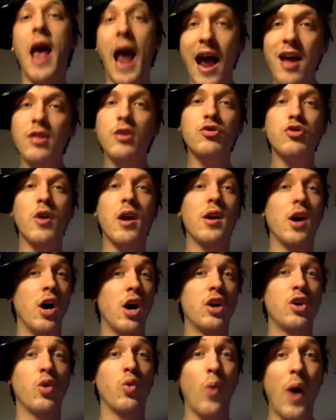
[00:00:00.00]
and they're trying to
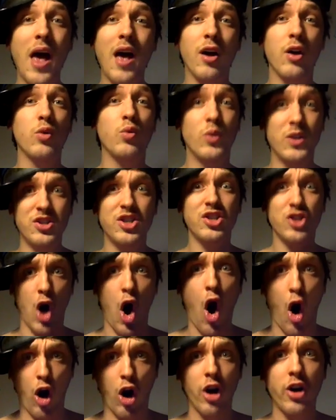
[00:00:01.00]
hunt a whale, which is
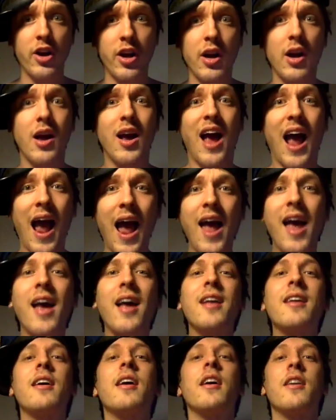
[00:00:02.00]
hard,
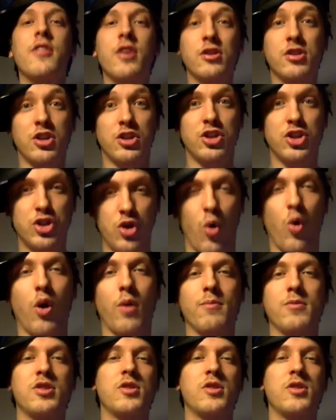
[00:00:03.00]
and there's a storm.